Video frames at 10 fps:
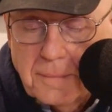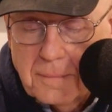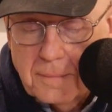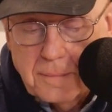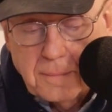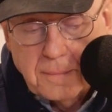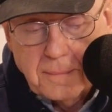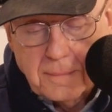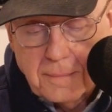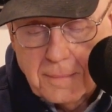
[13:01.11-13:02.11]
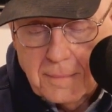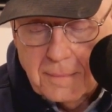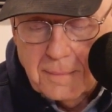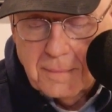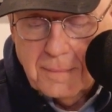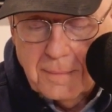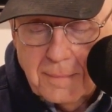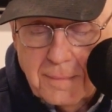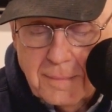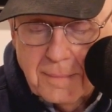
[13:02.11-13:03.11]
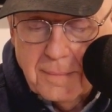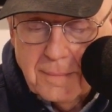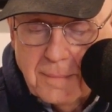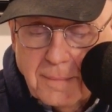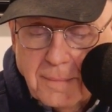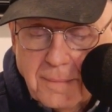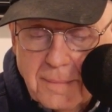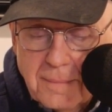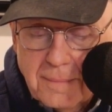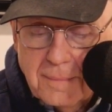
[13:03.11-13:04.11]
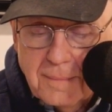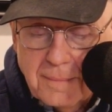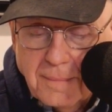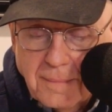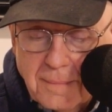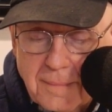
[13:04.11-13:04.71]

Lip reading: [no speech]